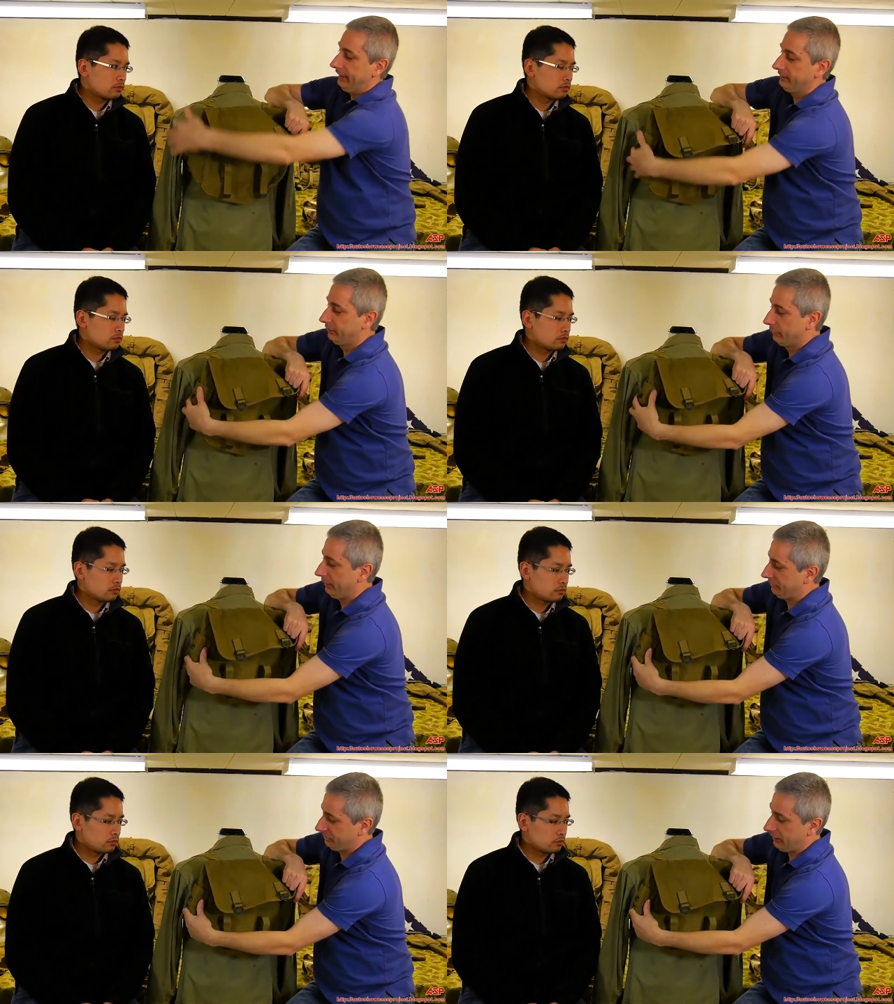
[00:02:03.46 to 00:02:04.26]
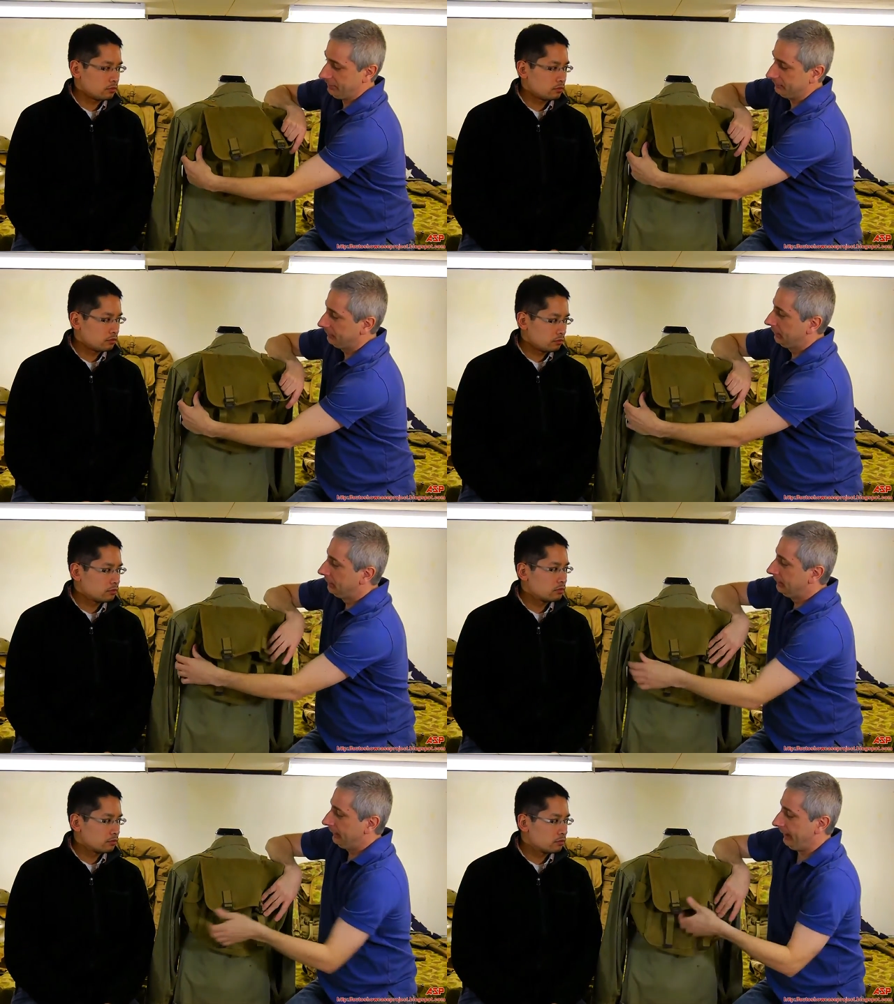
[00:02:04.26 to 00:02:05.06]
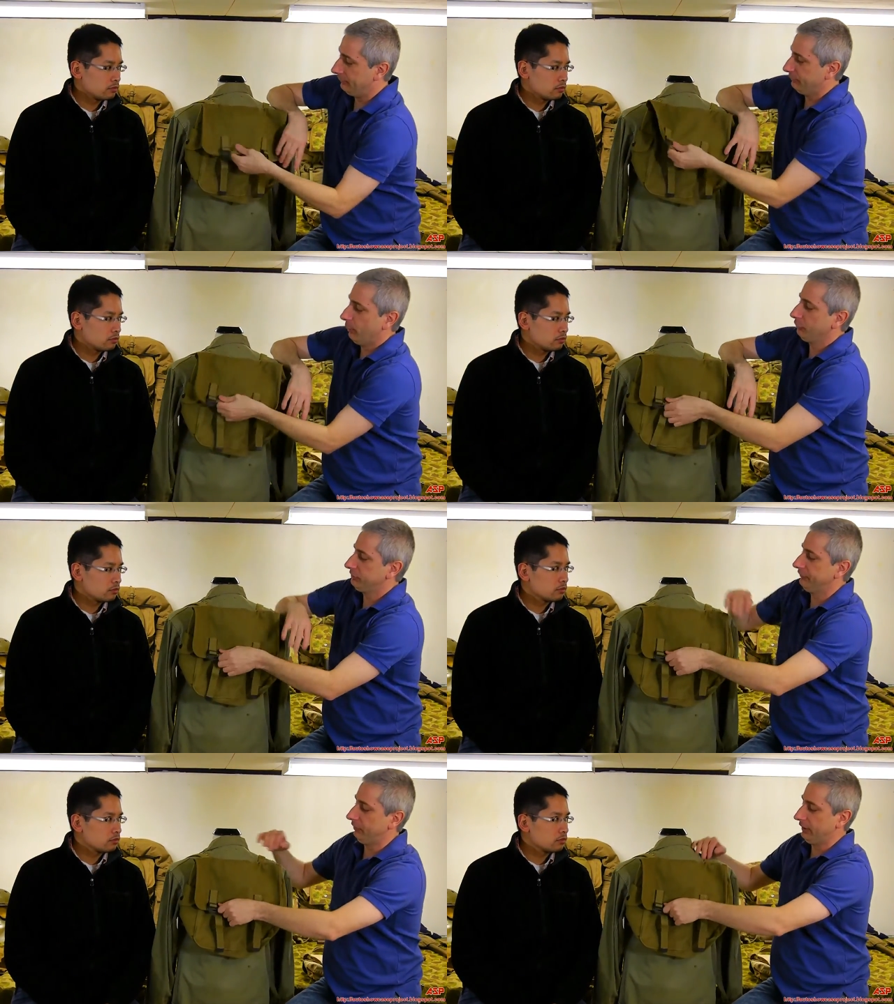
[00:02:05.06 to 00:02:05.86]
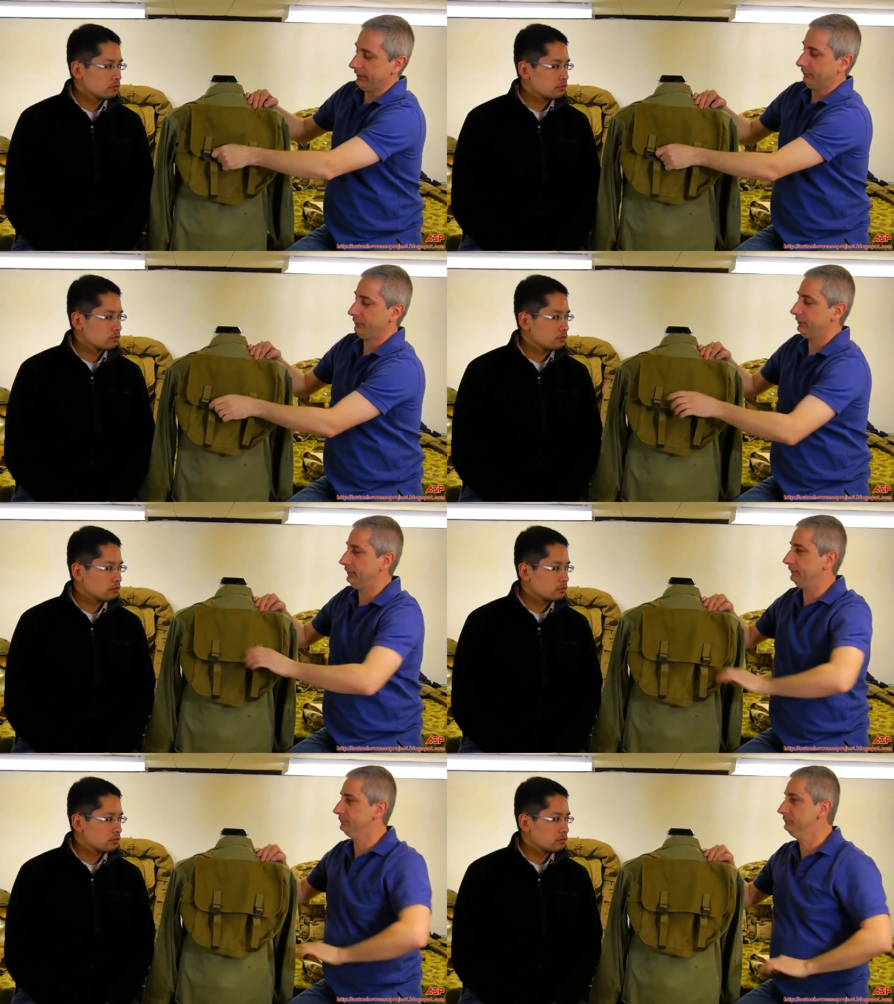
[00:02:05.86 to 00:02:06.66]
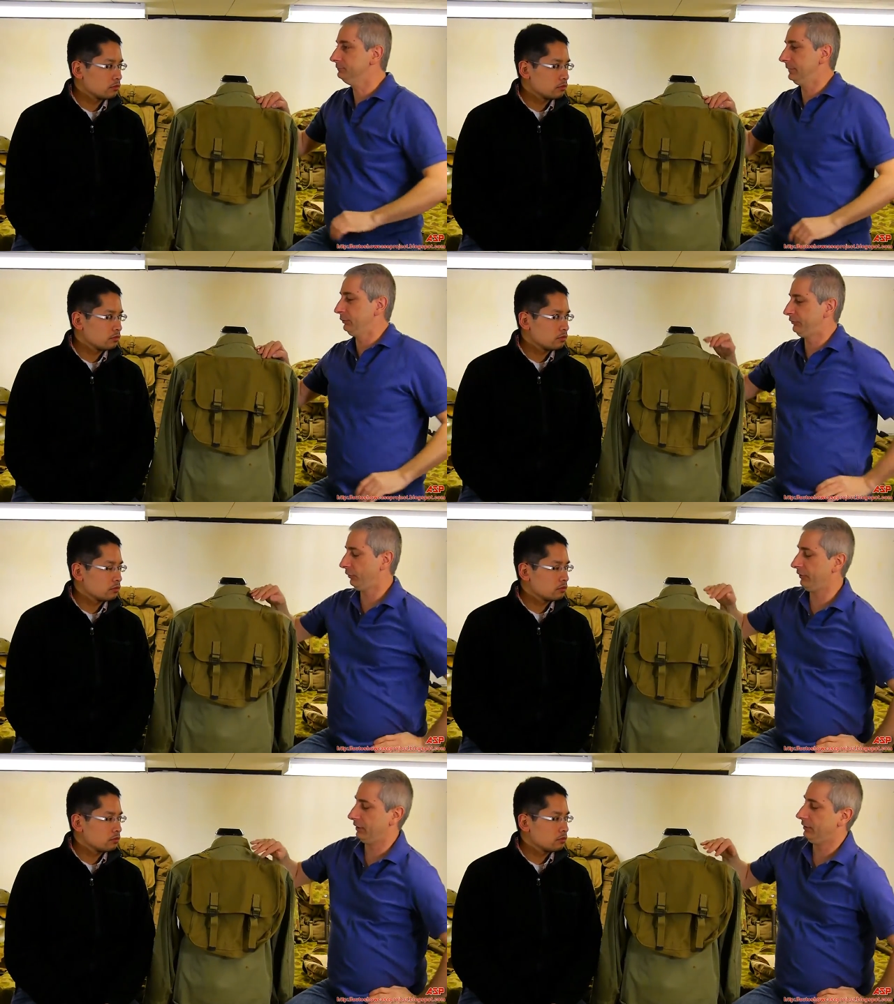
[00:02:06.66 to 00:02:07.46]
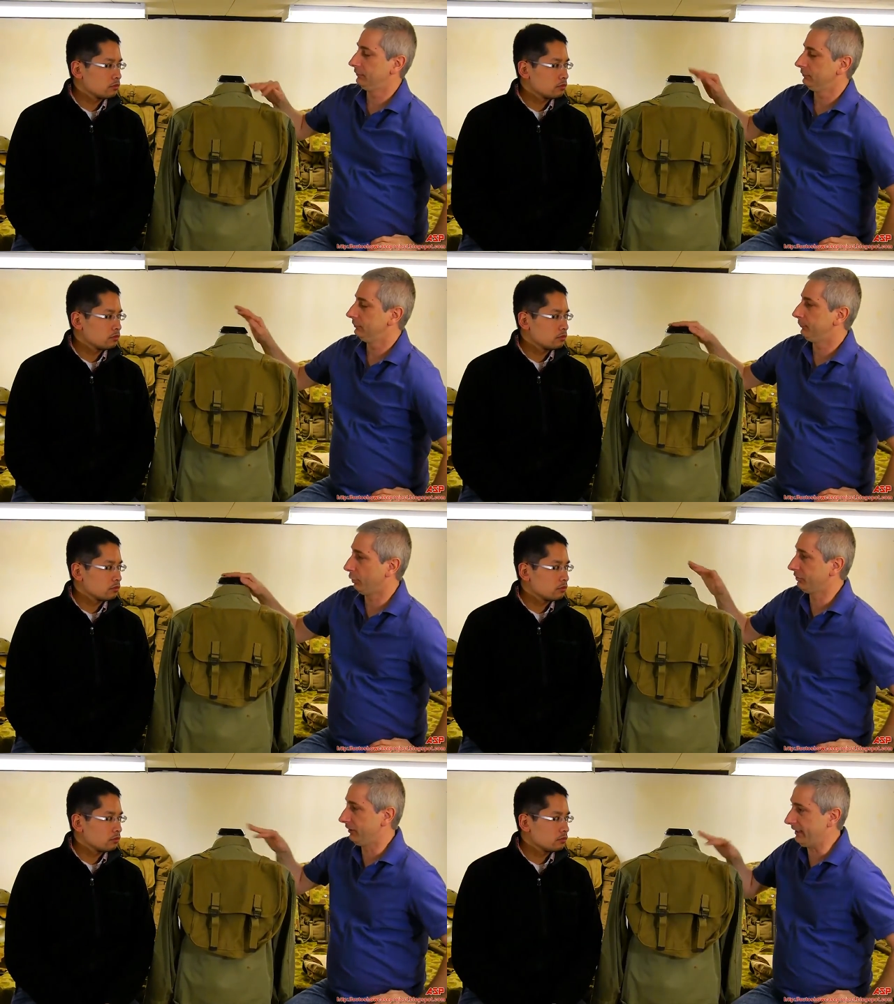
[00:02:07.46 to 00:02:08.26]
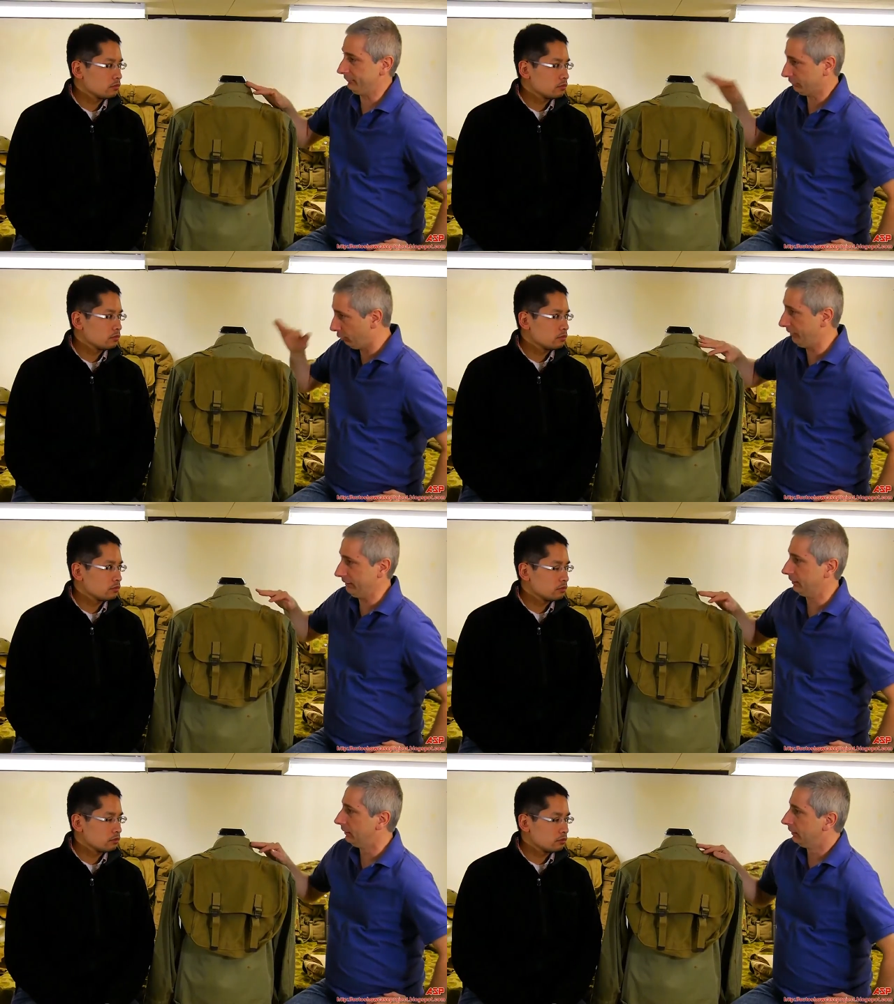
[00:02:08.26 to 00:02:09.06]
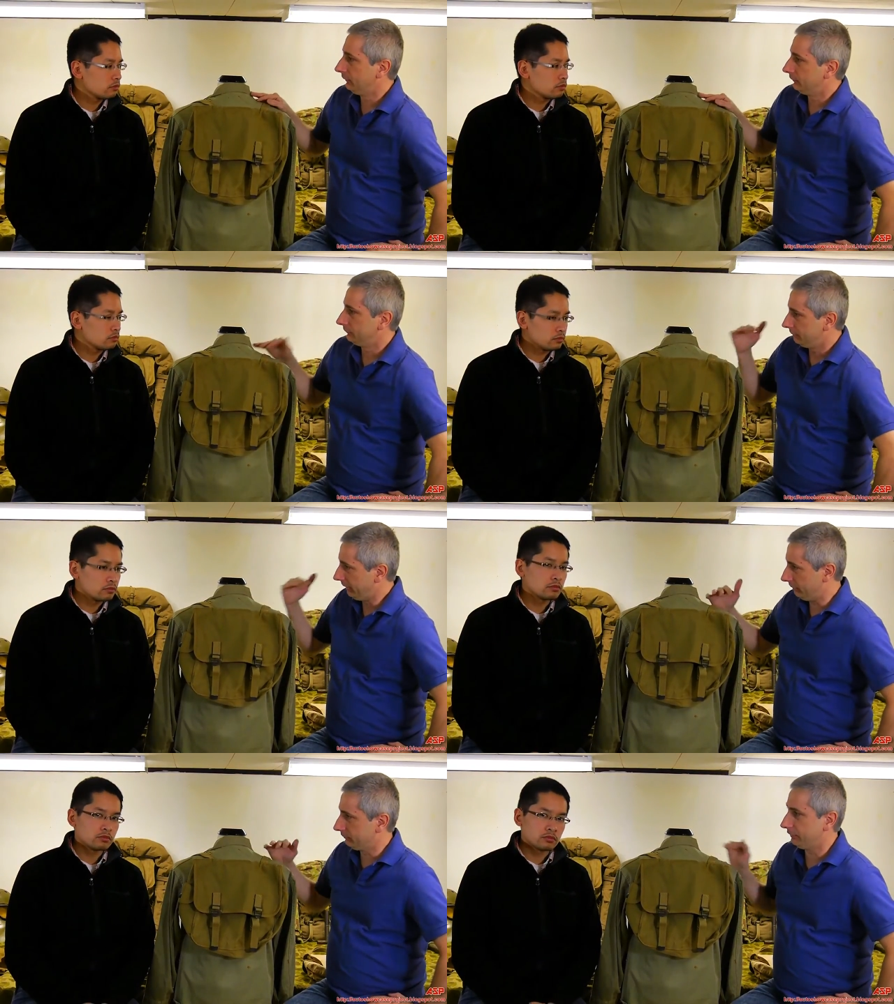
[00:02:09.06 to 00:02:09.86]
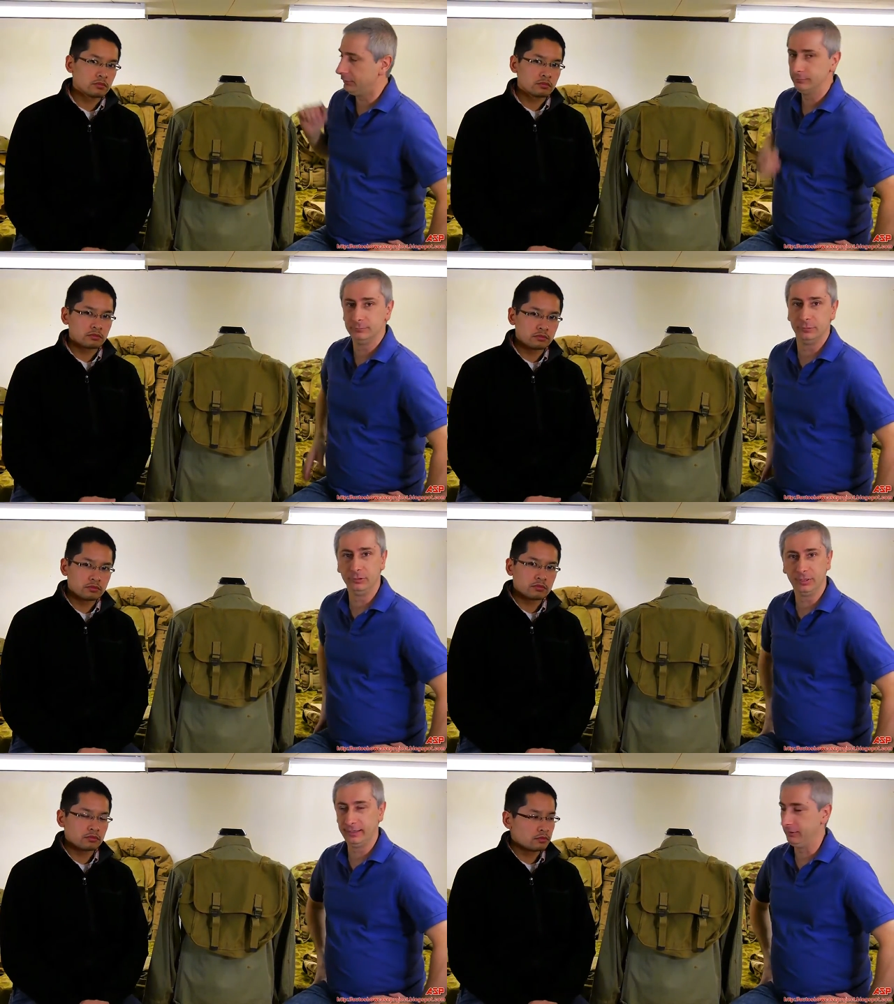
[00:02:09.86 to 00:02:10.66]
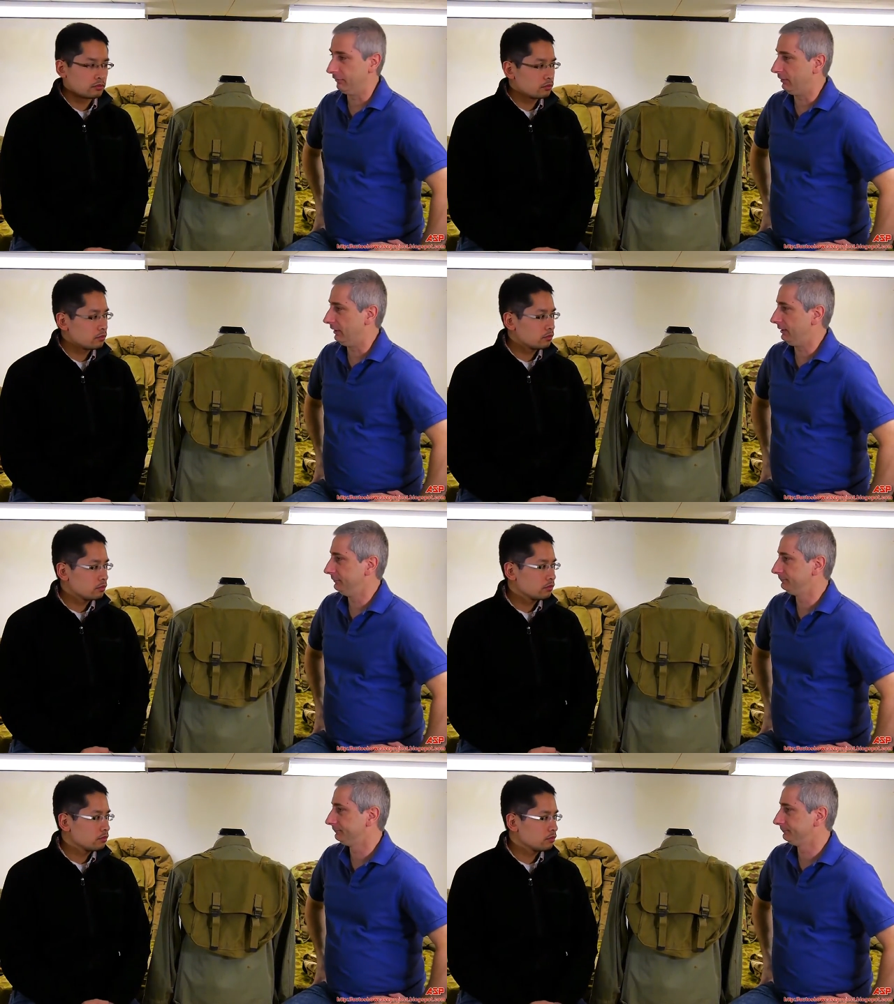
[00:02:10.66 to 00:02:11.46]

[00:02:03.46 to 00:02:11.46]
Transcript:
Speaker 1: and a little one on the side. And it was mostly for, it was for the personal items, clothing. You know, your